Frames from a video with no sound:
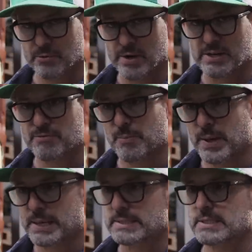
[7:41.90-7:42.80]
ready for
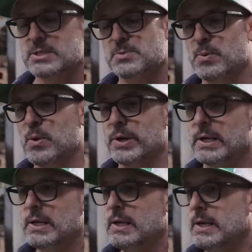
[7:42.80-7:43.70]
paint at this point.
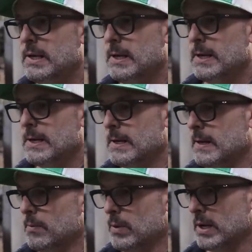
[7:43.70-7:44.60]

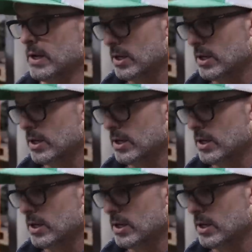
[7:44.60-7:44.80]
Uh, what I